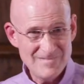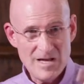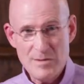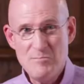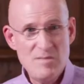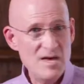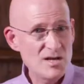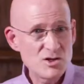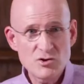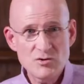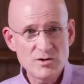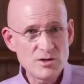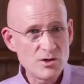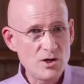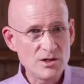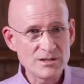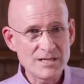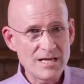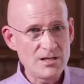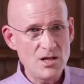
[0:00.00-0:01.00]
I measure it
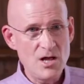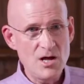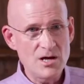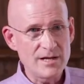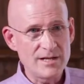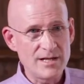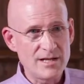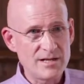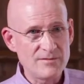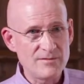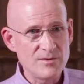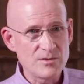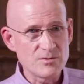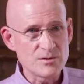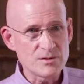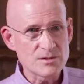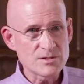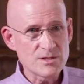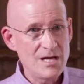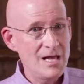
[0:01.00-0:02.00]
all day long in
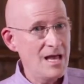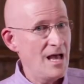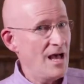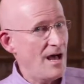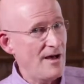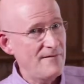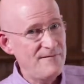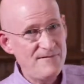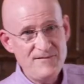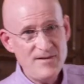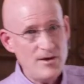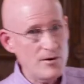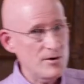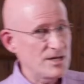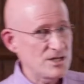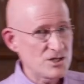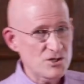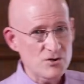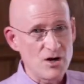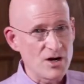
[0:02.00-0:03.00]
individuals. A
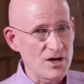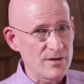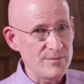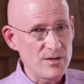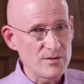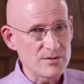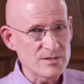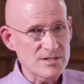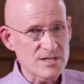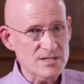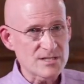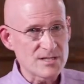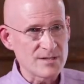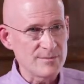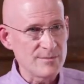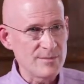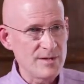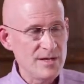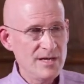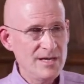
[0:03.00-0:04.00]
very strong immune
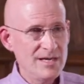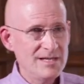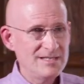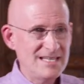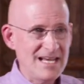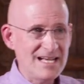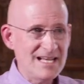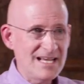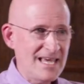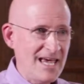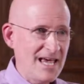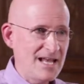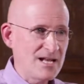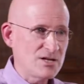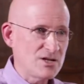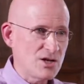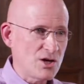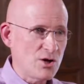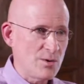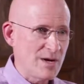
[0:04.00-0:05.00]
system
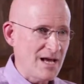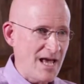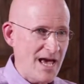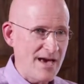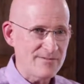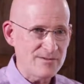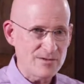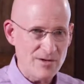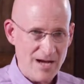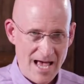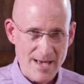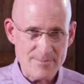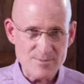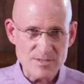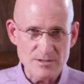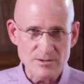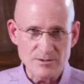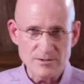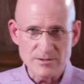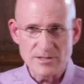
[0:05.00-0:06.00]
dedicated to going after
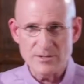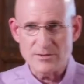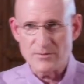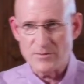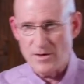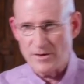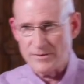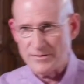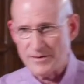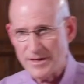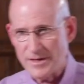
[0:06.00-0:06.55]
absolutely the wrong